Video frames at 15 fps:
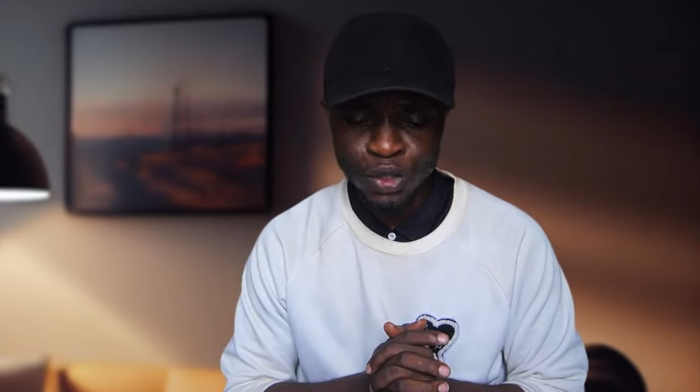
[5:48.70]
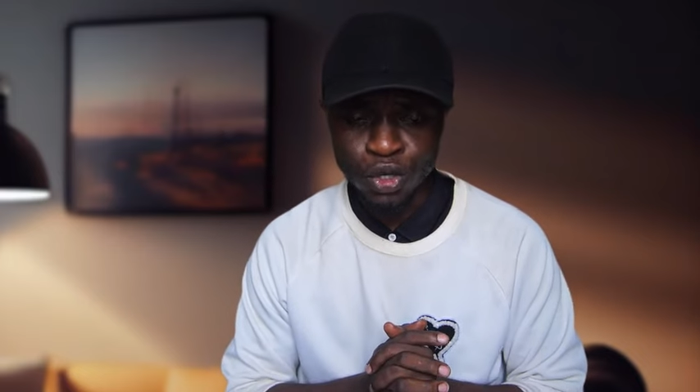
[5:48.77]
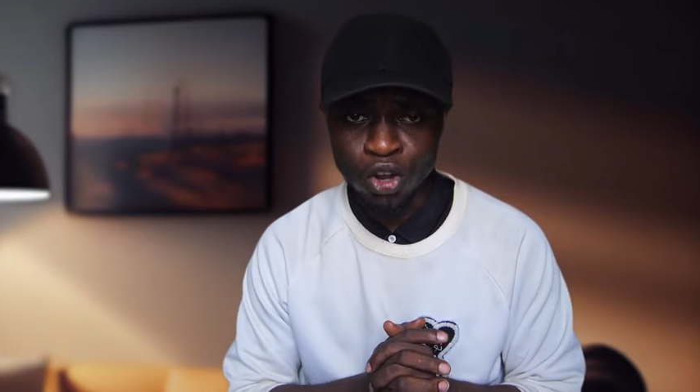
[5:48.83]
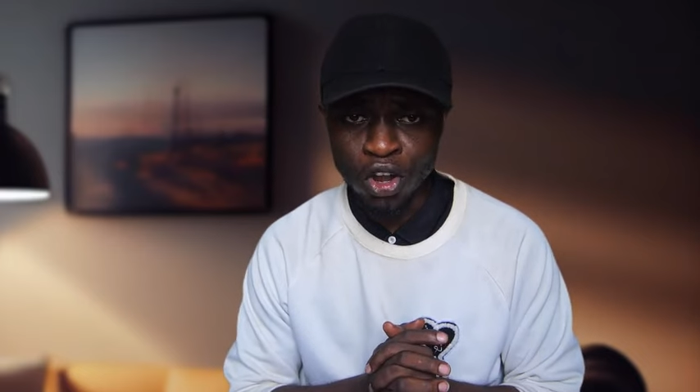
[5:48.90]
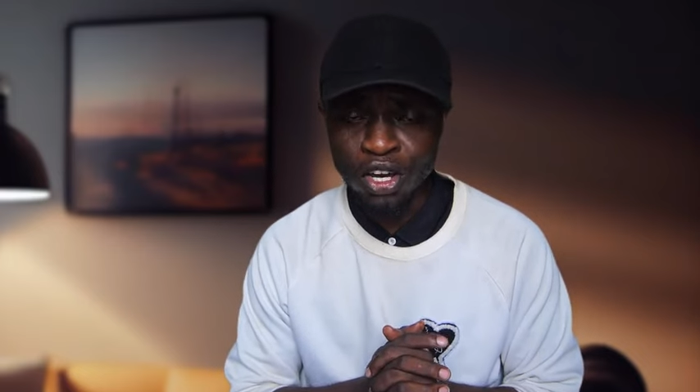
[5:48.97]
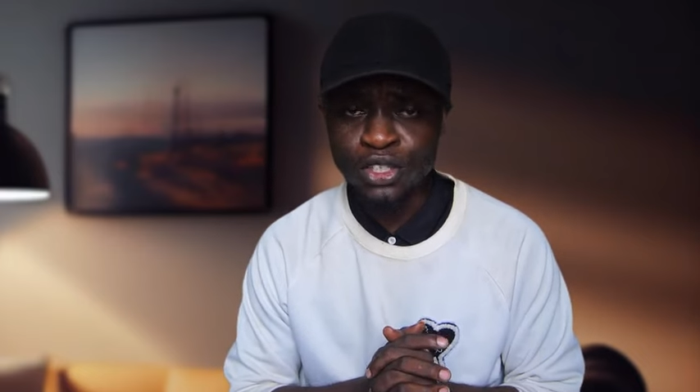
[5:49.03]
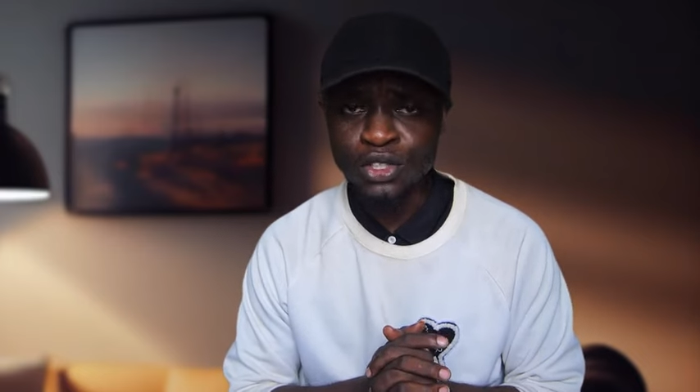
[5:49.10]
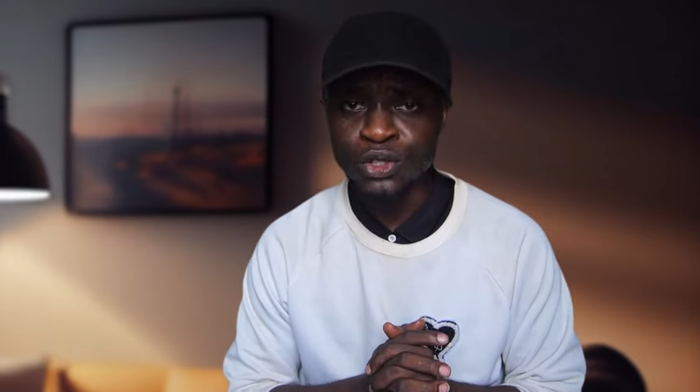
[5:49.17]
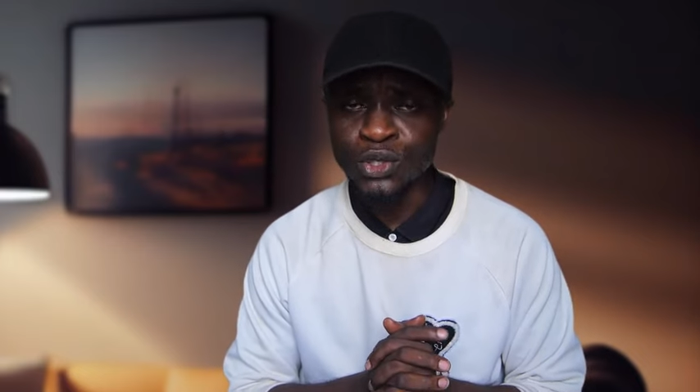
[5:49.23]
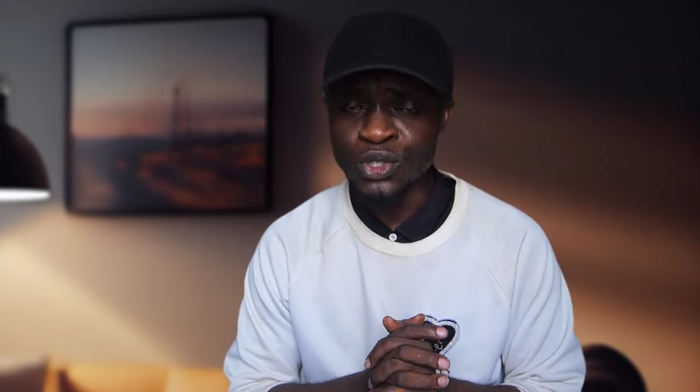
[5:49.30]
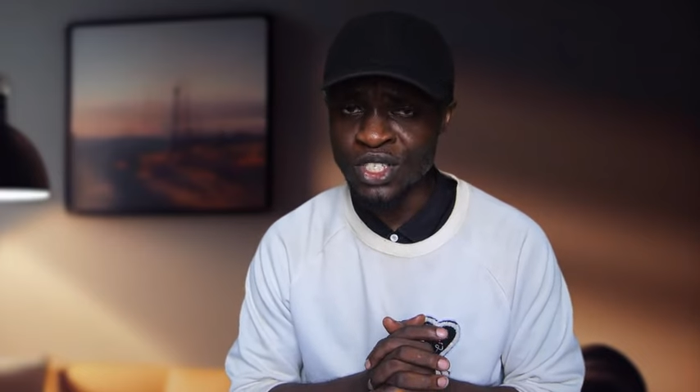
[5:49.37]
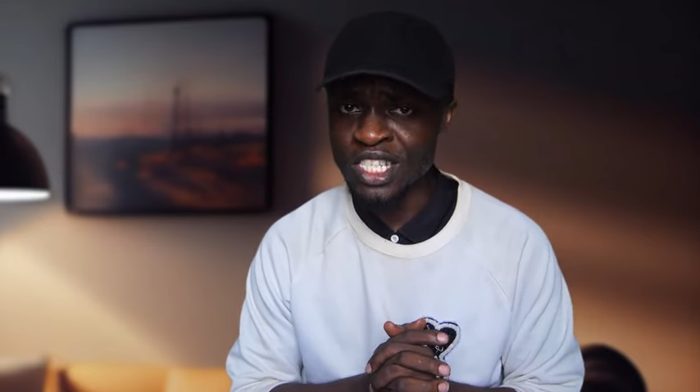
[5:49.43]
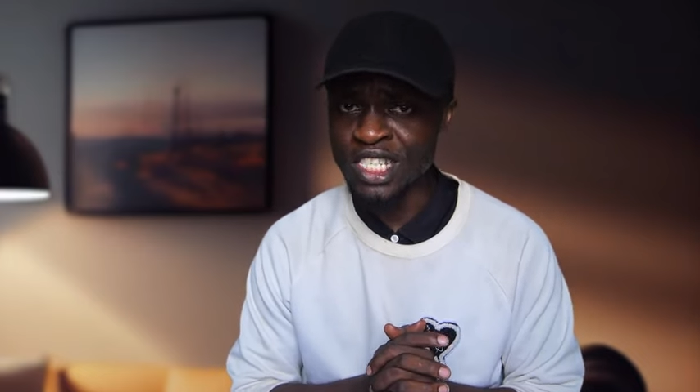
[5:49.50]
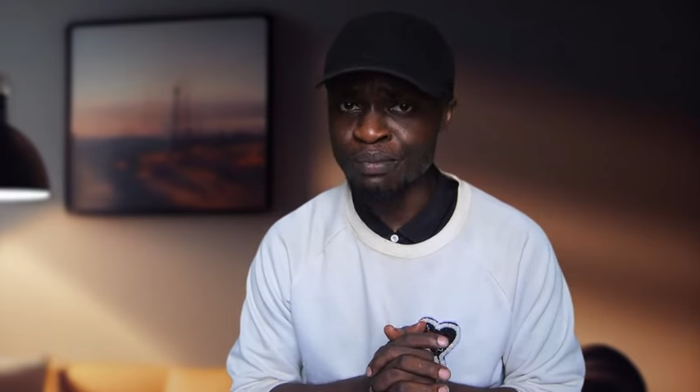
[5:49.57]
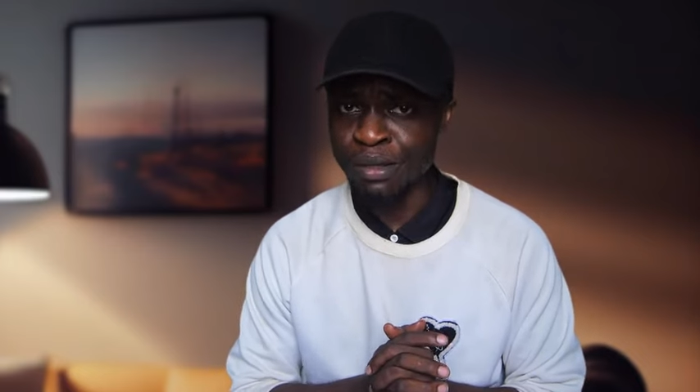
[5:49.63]
God
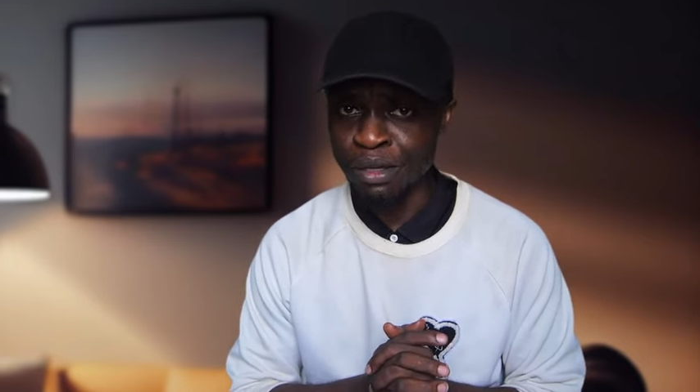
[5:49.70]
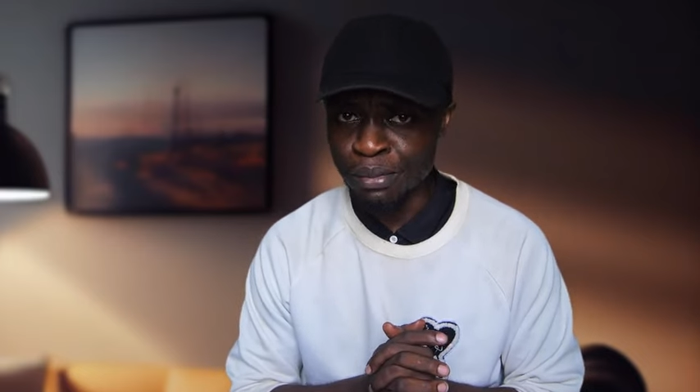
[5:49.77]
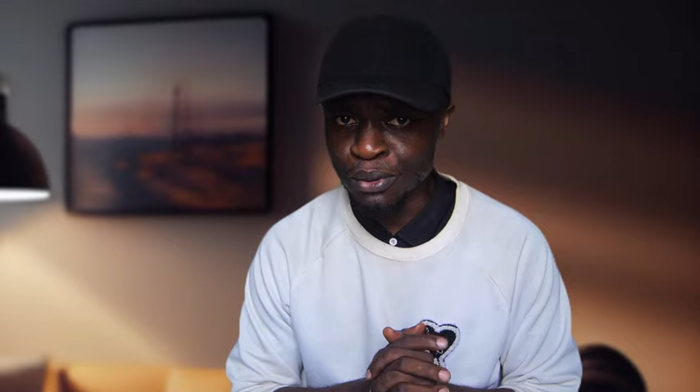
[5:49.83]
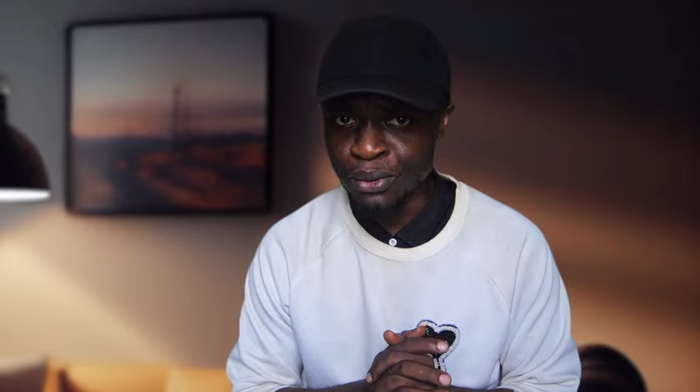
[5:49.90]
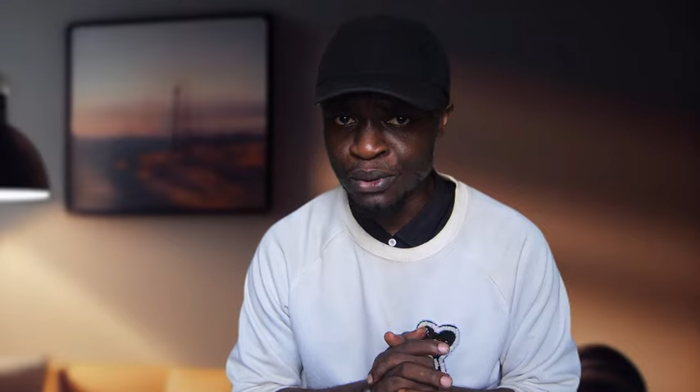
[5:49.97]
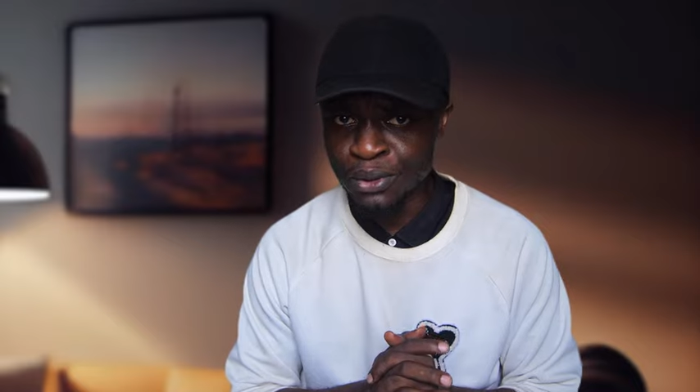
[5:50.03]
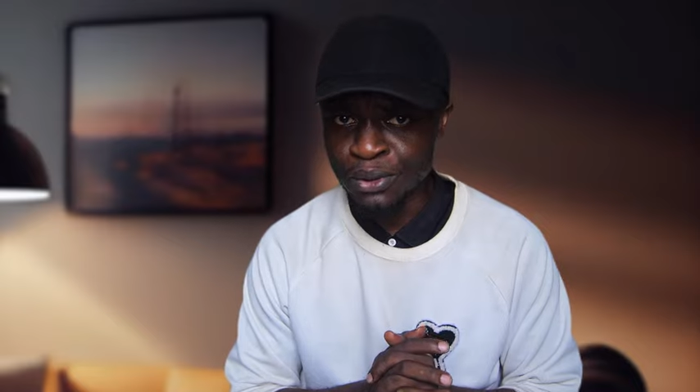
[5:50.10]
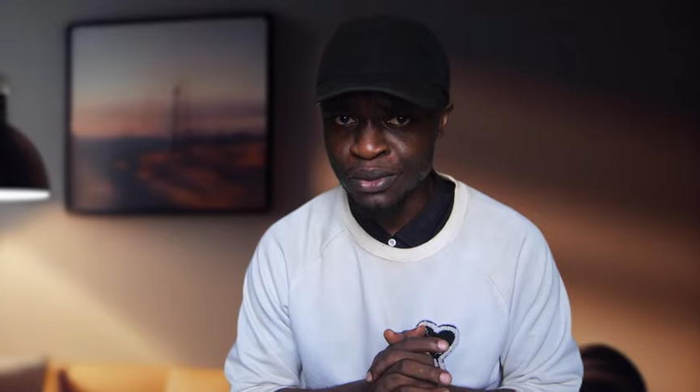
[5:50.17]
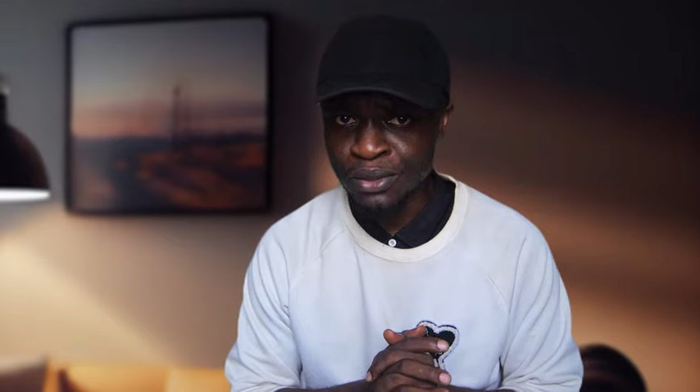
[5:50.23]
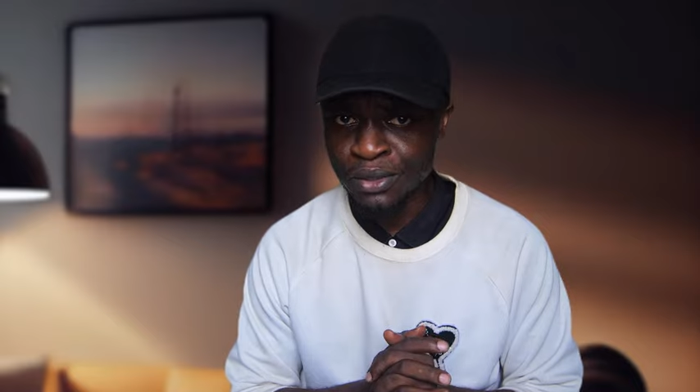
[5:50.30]
uses people